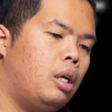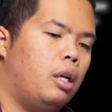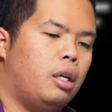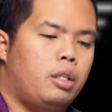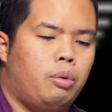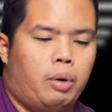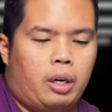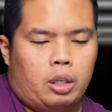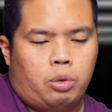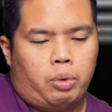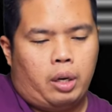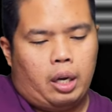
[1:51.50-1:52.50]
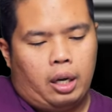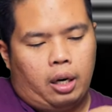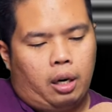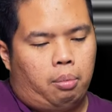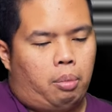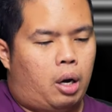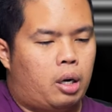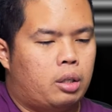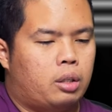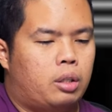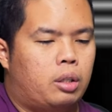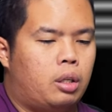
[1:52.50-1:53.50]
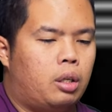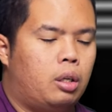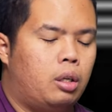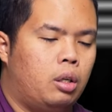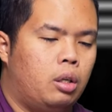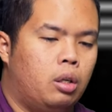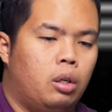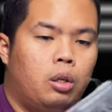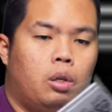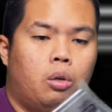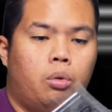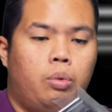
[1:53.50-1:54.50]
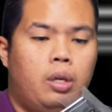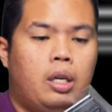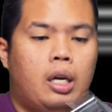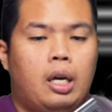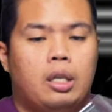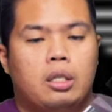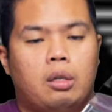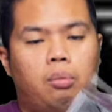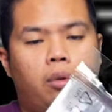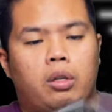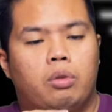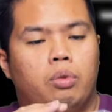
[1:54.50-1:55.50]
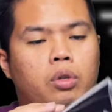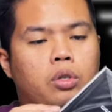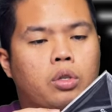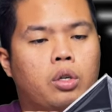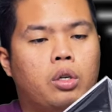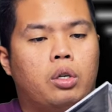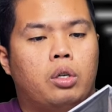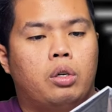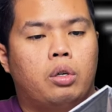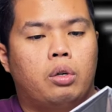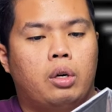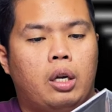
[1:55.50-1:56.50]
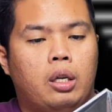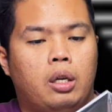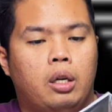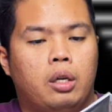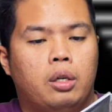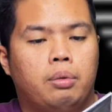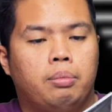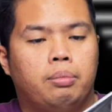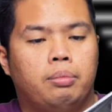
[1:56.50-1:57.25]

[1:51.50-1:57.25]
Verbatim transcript: Let's see what else we'll get in the box. We get some literature right here,